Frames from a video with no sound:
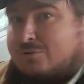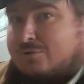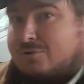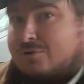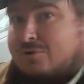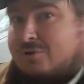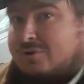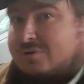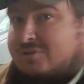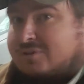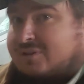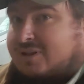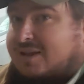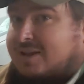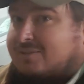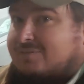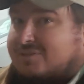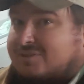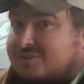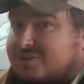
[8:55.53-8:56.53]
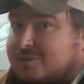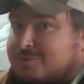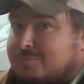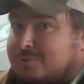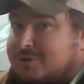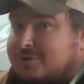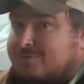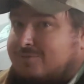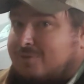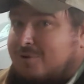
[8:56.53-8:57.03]
trucks that have the
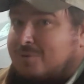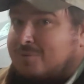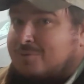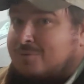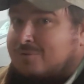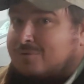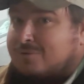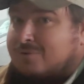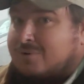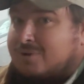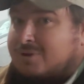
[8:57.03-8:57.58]
CP4